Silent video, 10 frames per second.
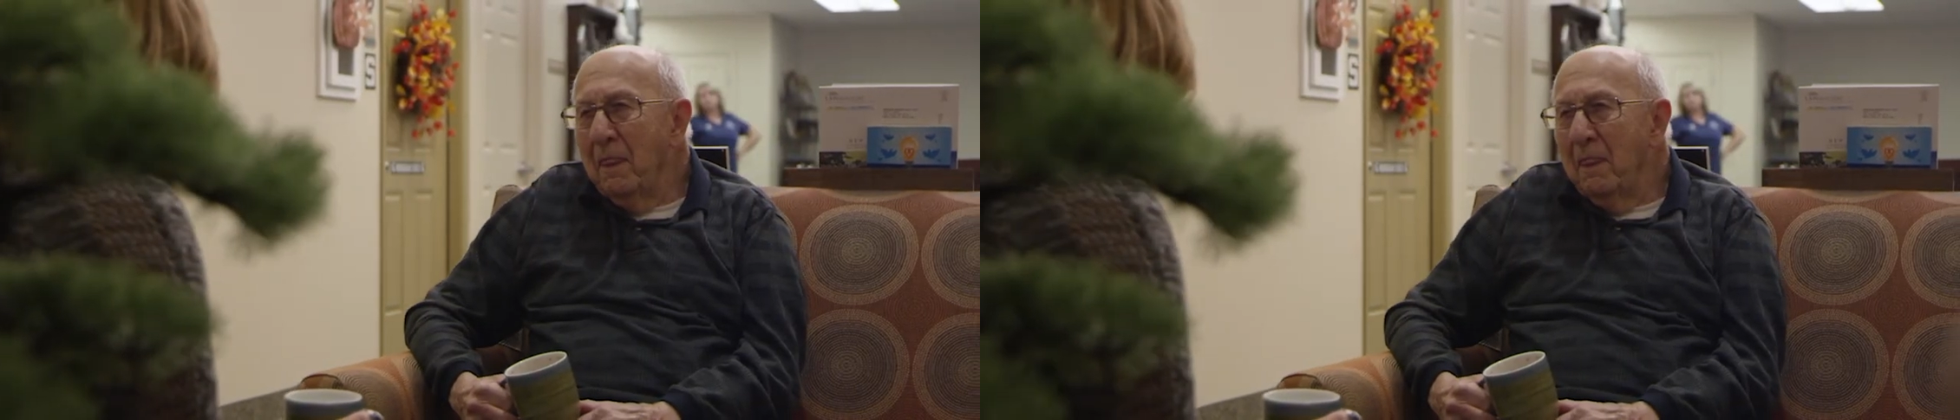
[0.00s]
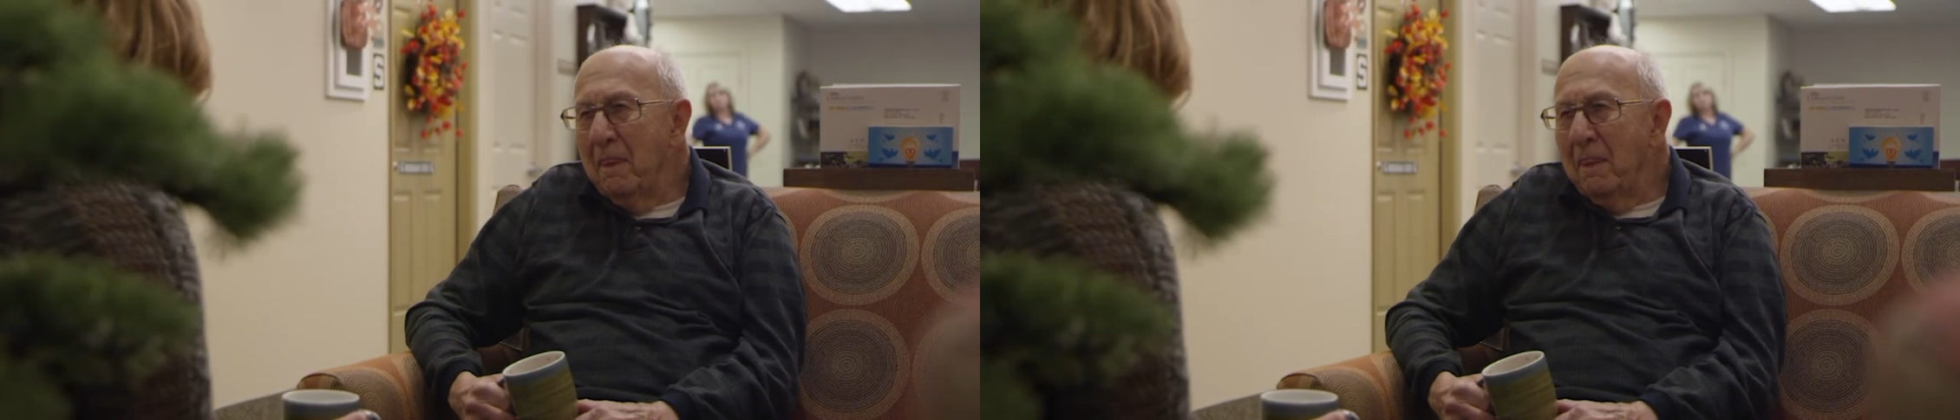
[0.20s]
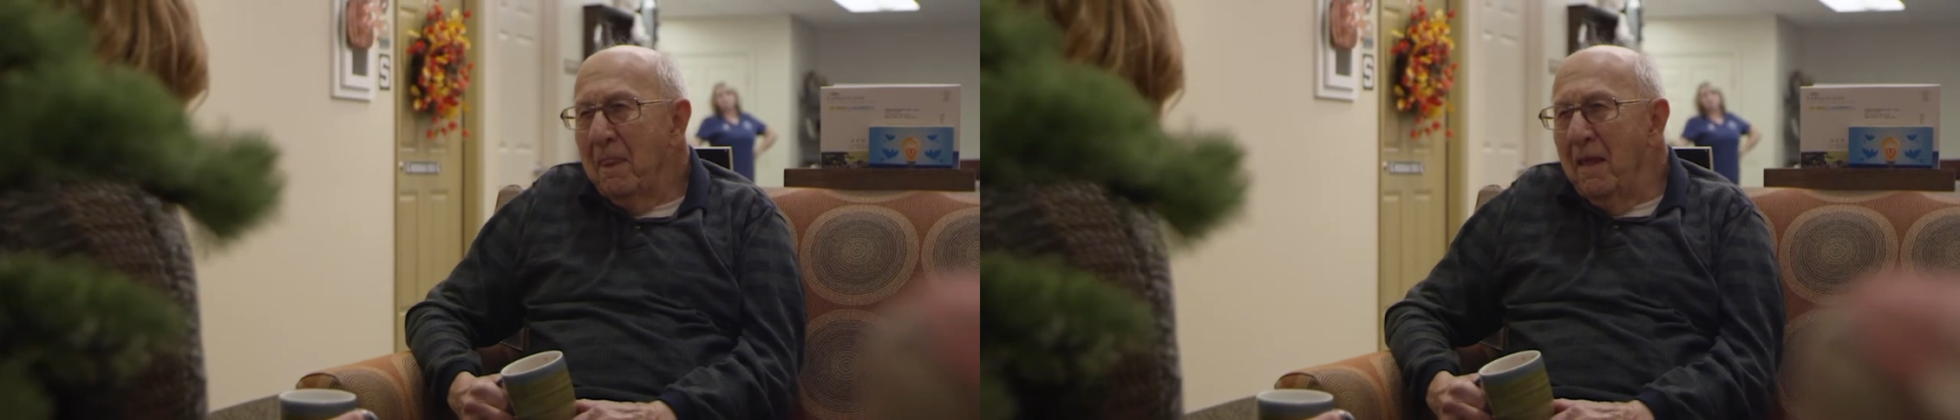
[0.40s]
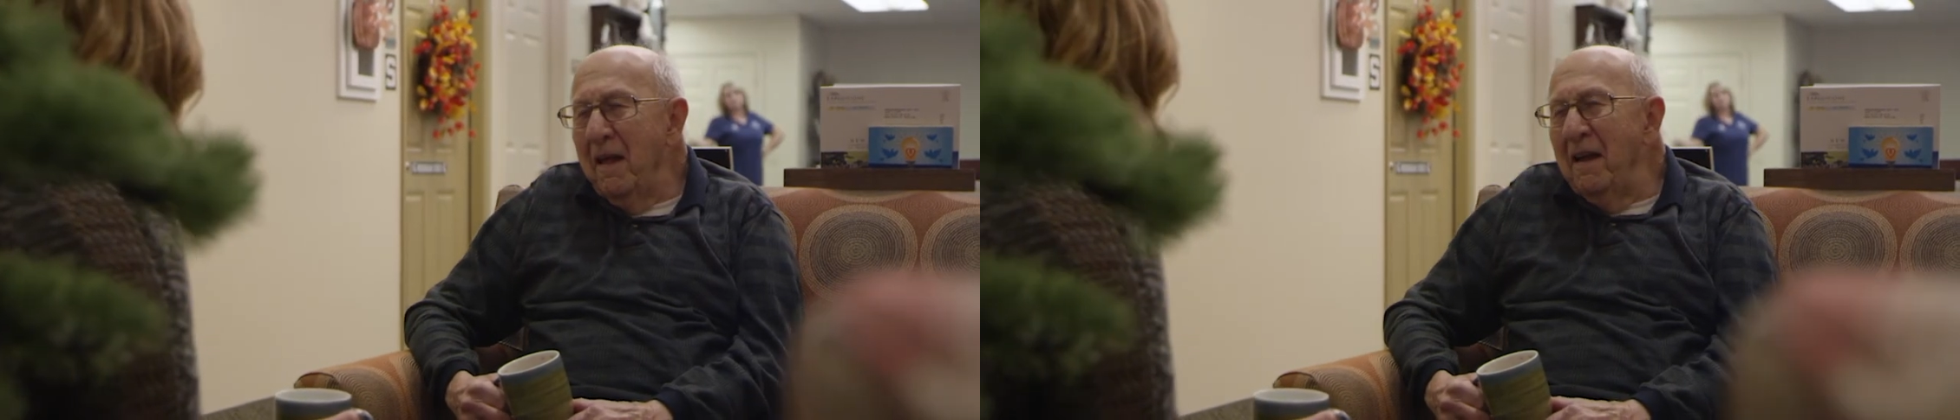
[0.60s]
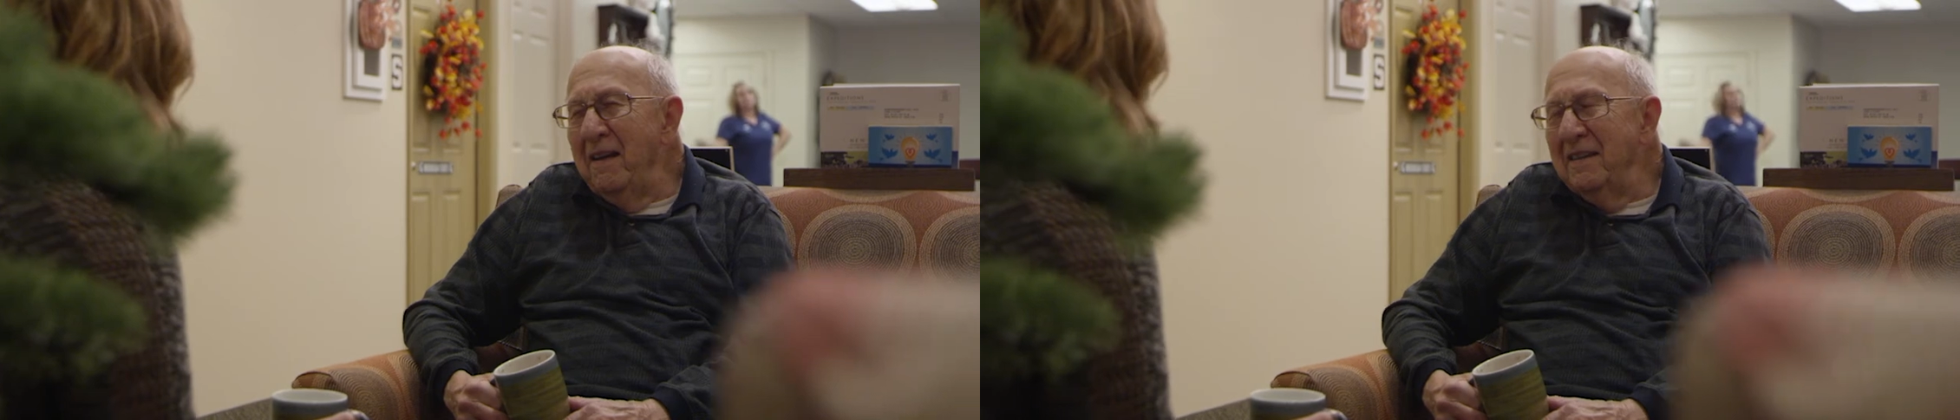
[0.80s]
love
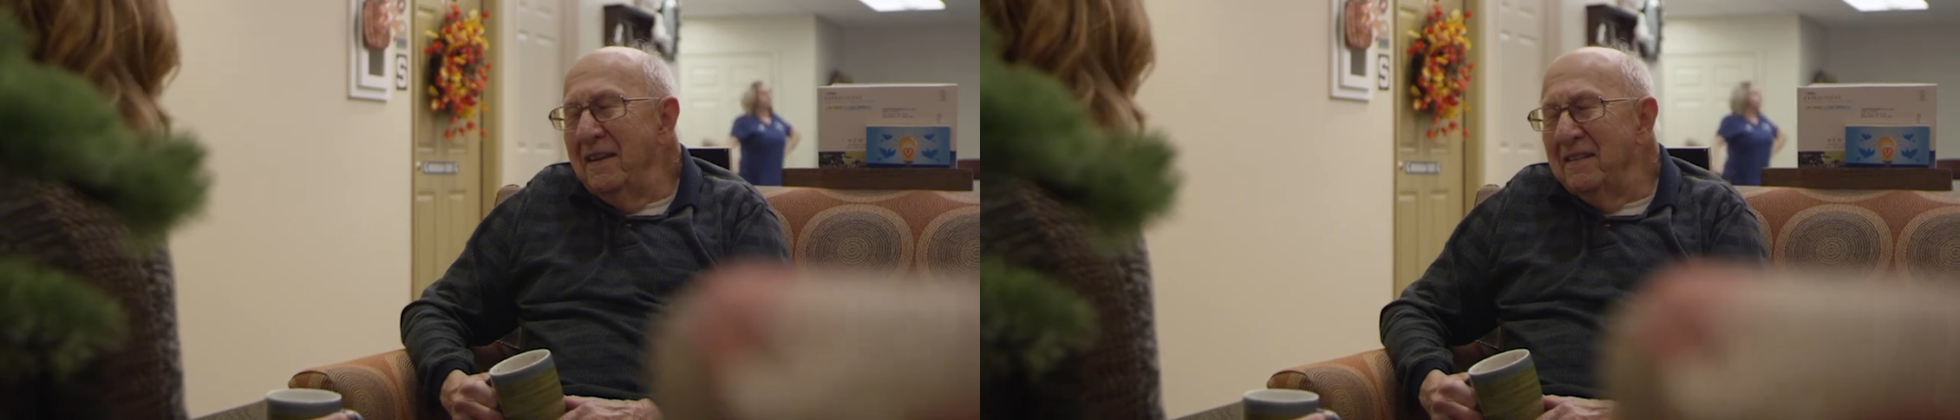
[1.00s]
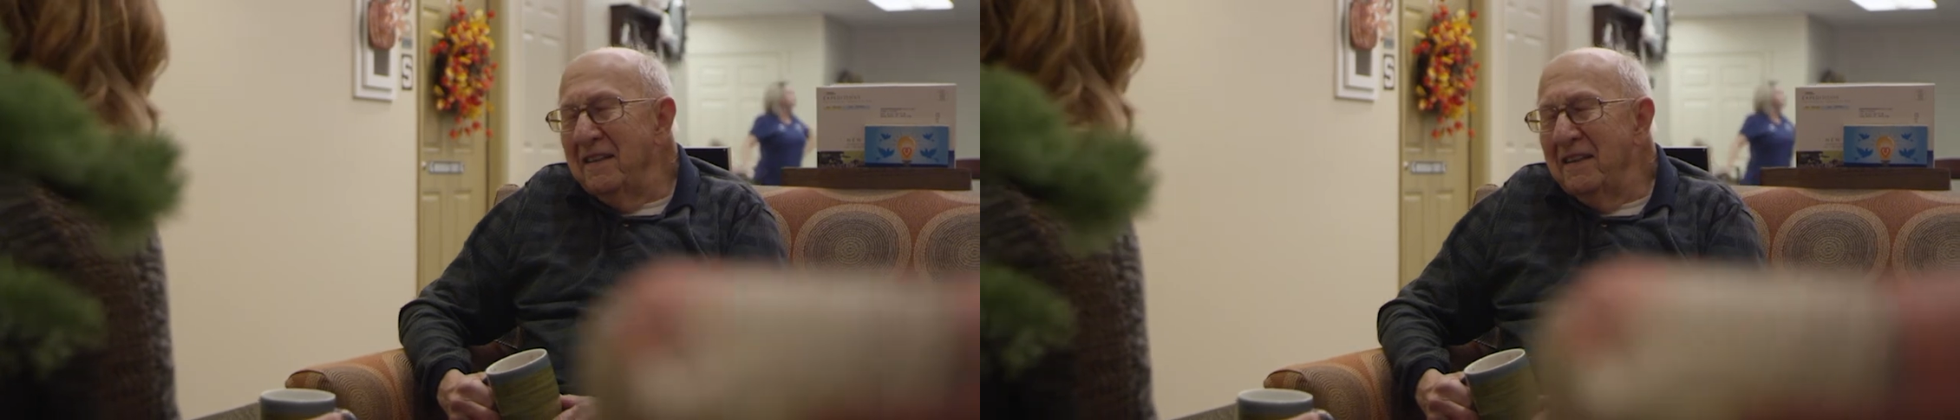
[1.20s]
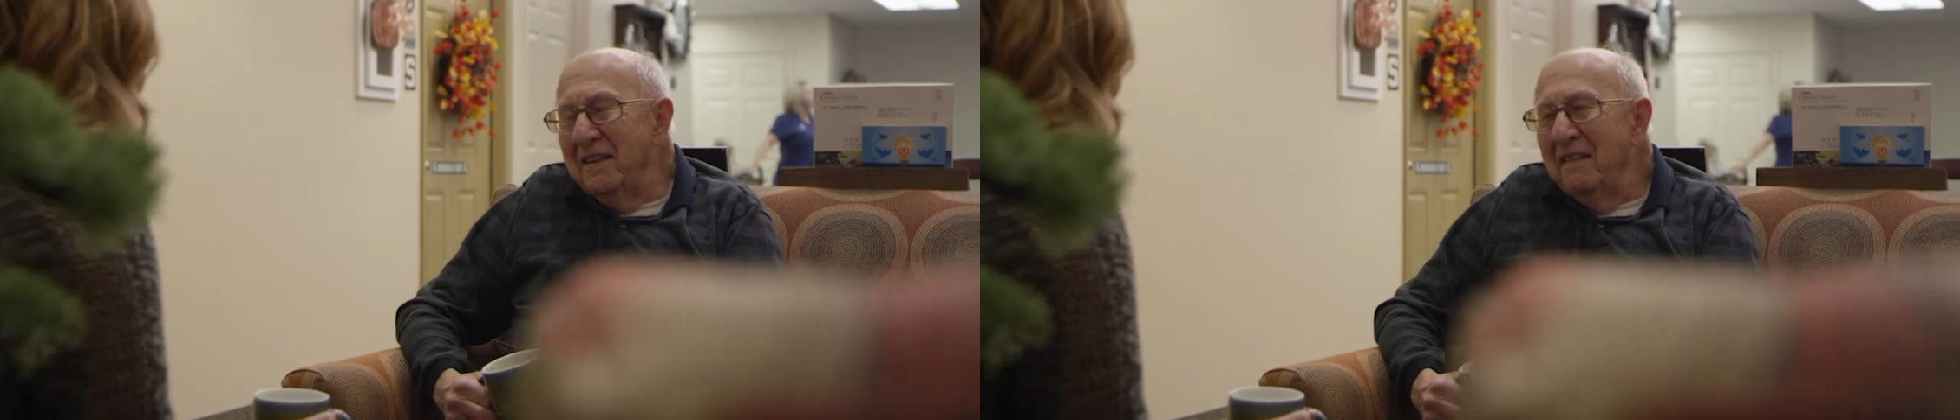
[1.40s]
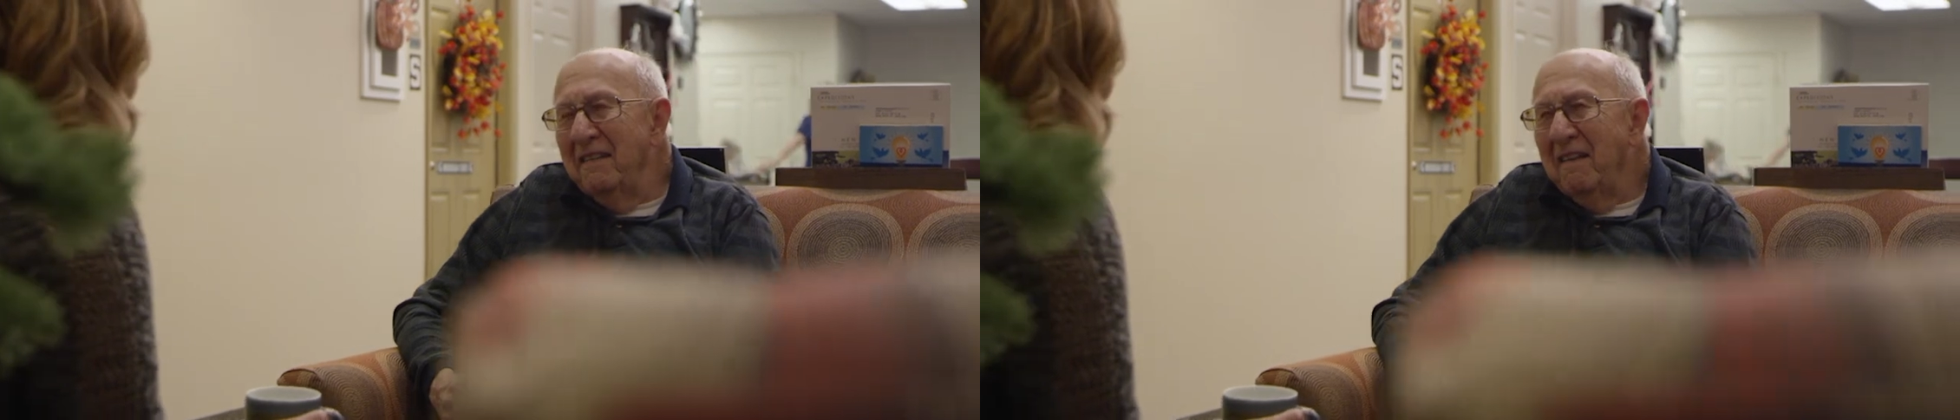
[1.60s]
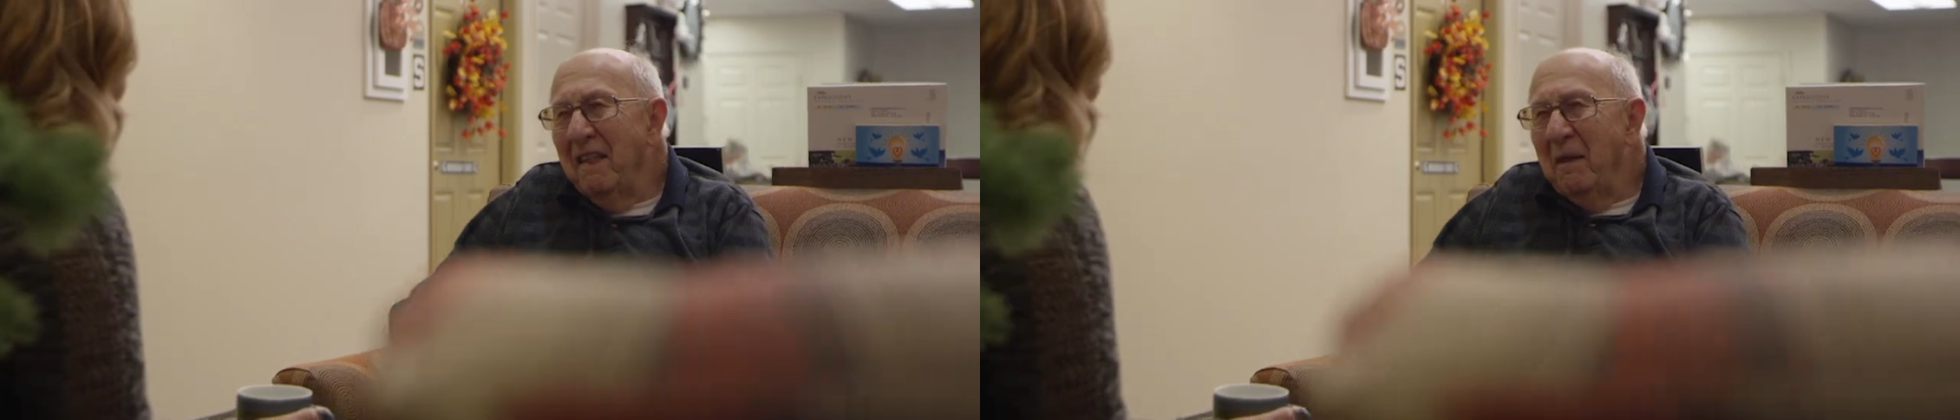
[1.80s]
your loved one.